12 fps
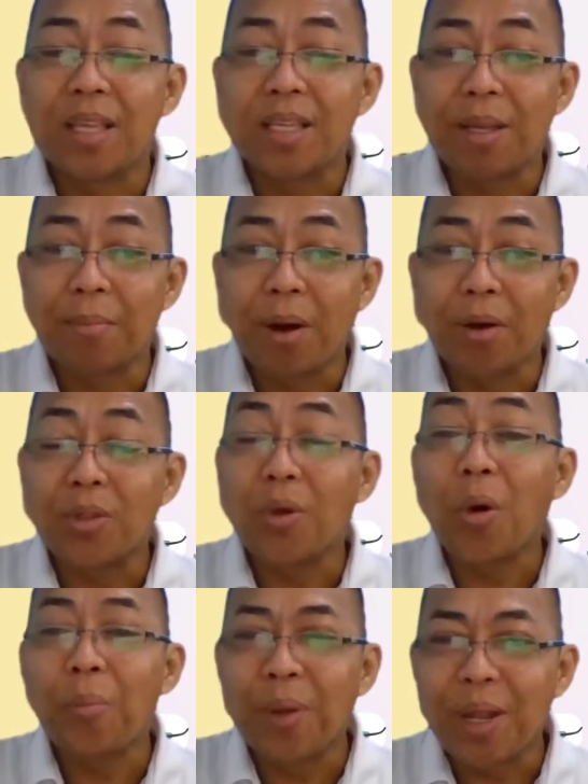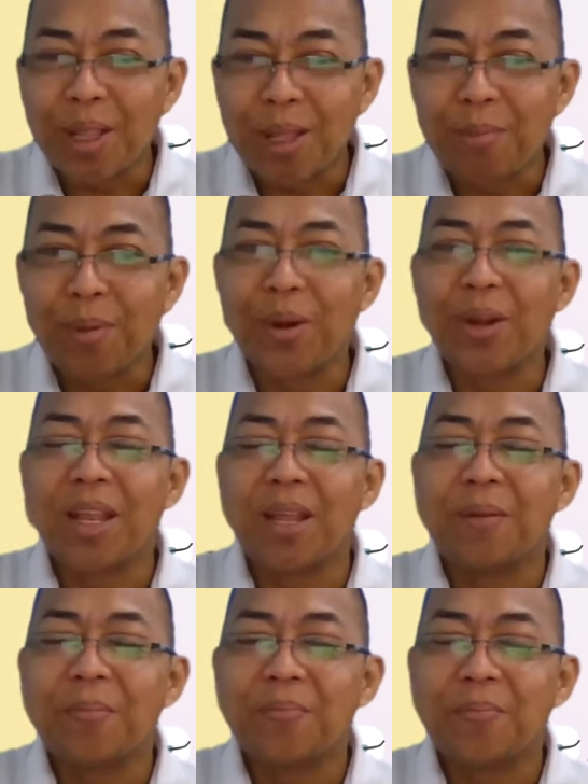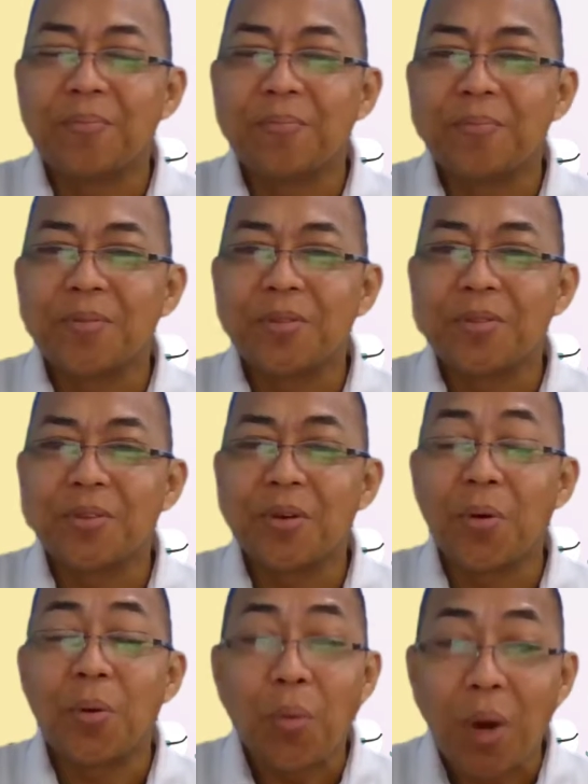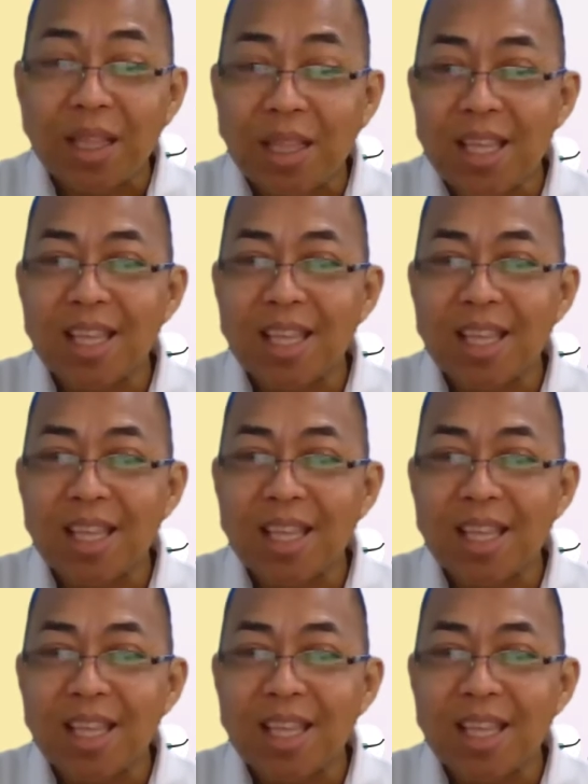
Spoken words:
is about cooperative learning. So what